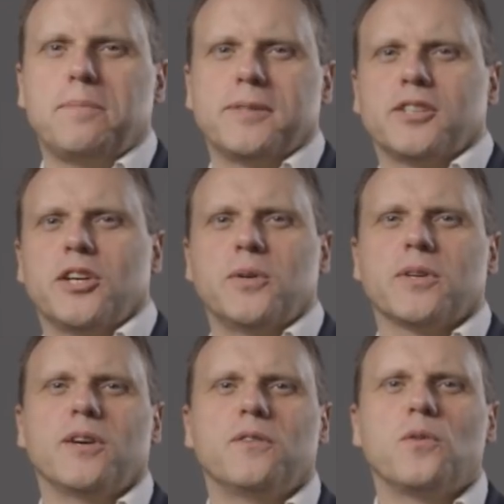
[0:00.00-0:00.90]

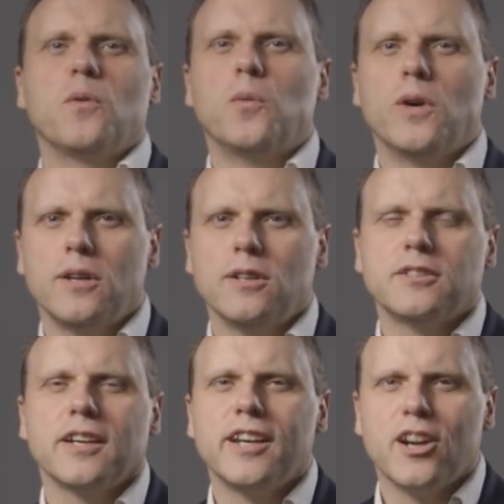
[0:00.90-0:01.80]
episode of
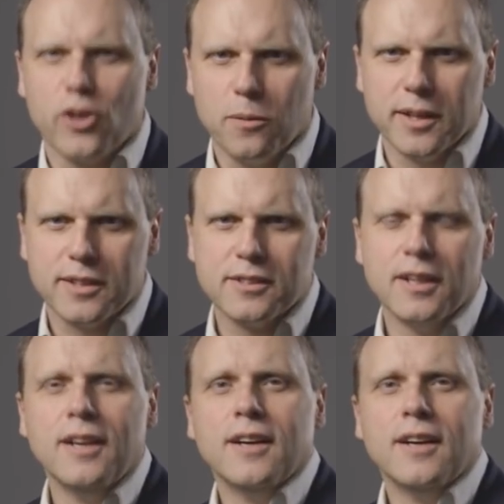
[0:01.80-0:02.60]
World Economics,